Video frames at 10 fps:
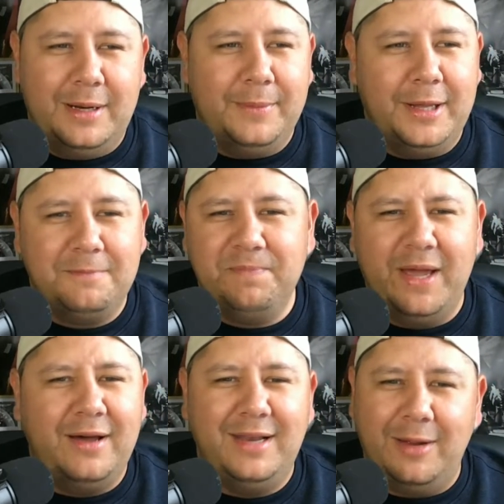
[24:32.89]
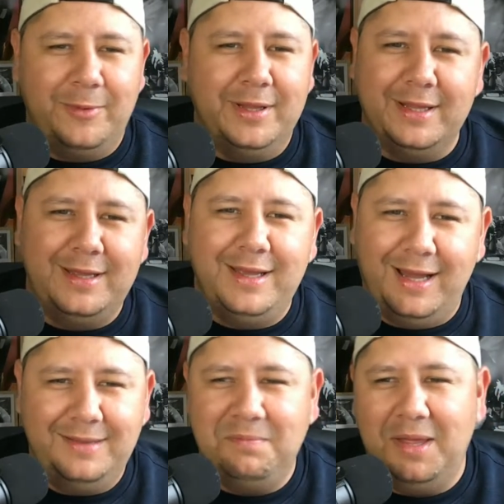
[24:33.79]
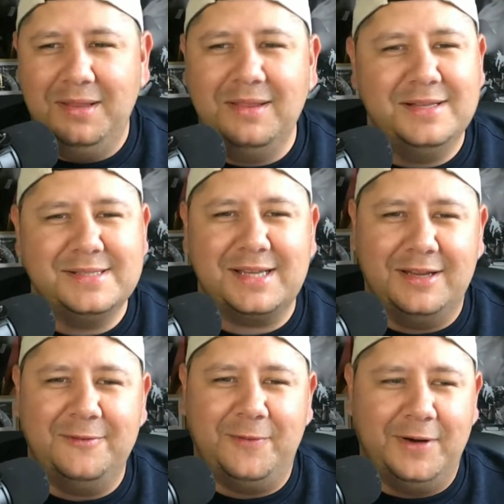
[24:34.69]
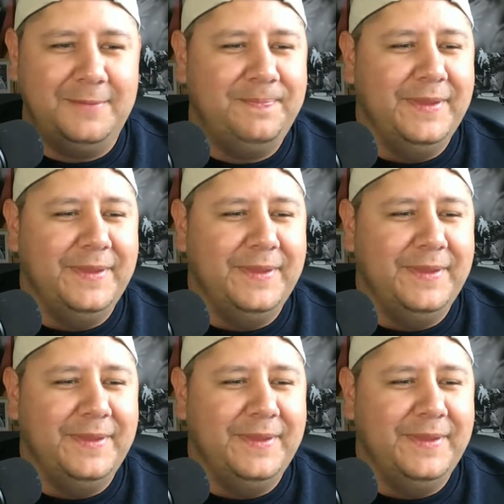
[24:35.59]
And I'm like, no, not really. I this is kind of fun.